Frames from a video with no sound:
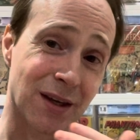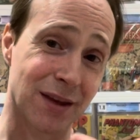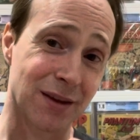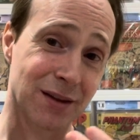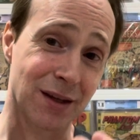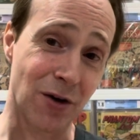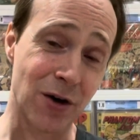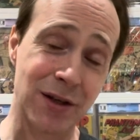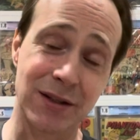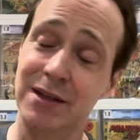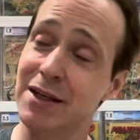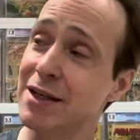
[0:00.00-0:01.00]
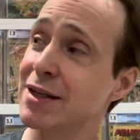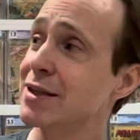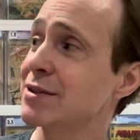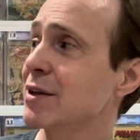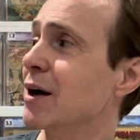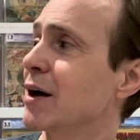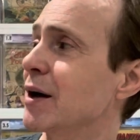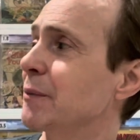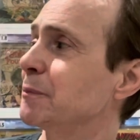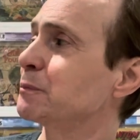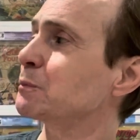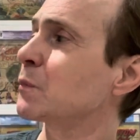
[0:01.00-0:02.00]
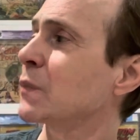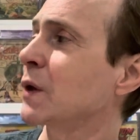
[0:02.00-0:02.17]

and the artist is Carmen